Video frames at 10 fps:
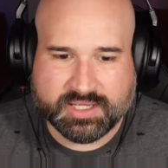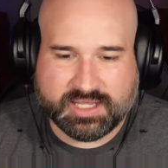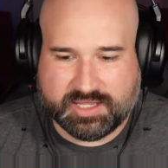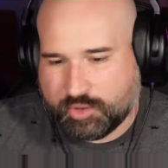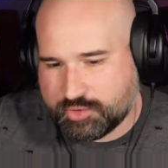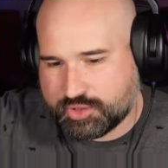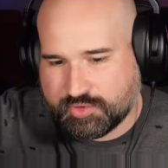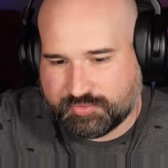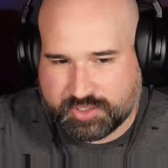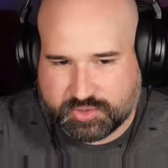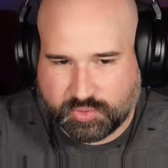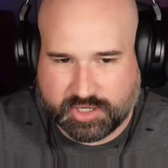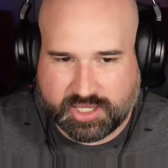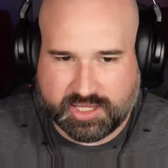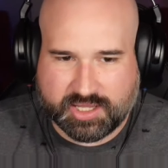He mm-hmm. goes through the front door.
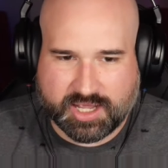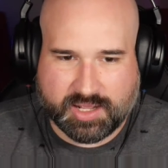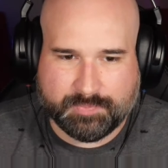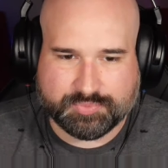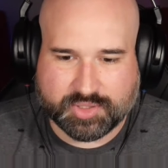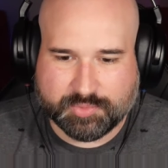He um,